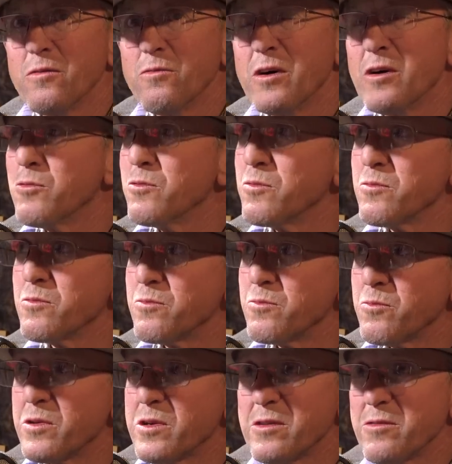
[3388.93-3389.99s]
Well,
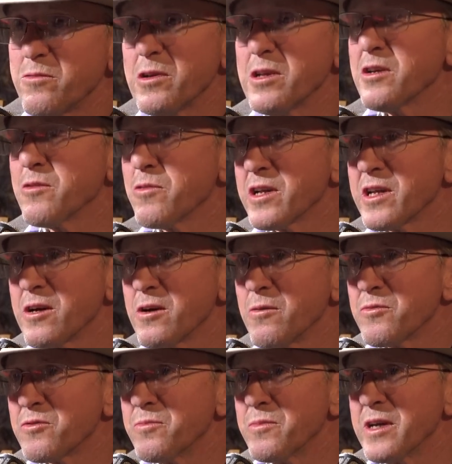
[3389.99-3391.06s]
what
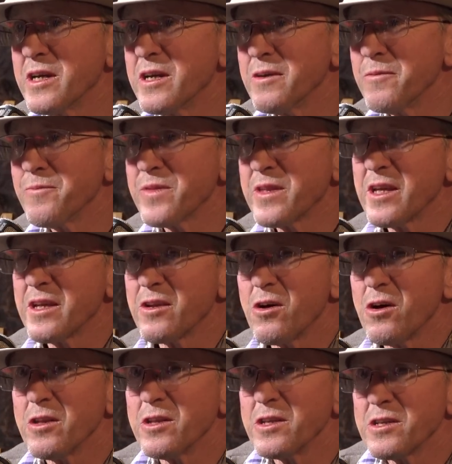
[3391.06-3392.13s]
helps me in
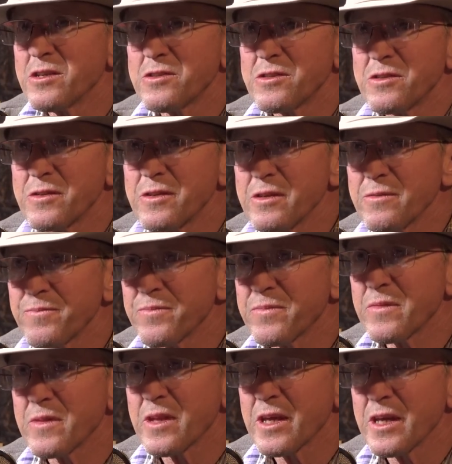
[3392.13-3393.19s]
all this
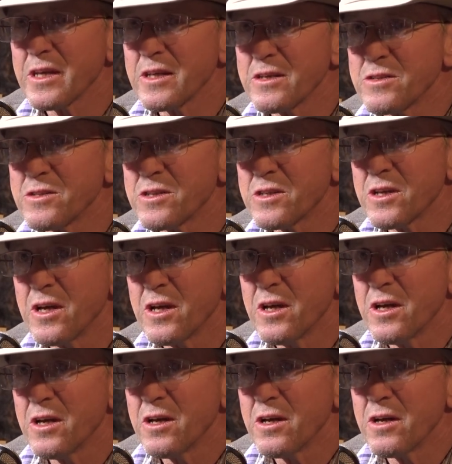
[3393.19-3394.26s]
is
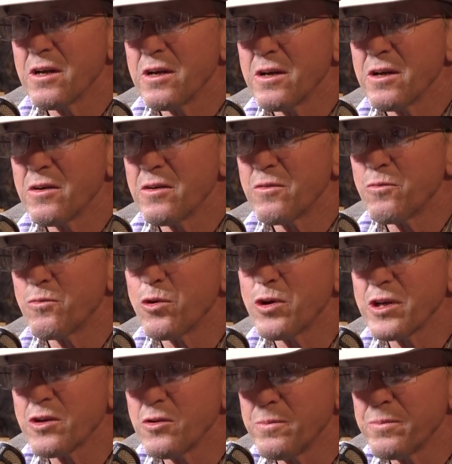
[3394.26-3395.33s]

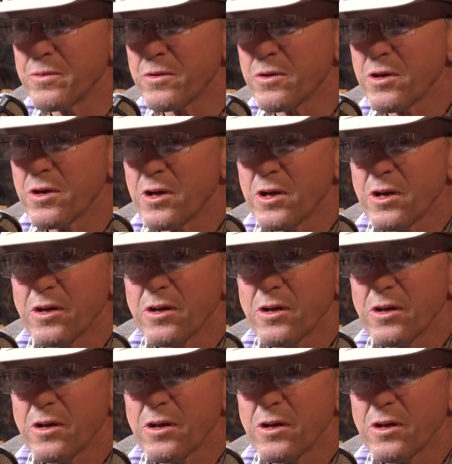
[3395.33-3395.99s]
Roy Cooper.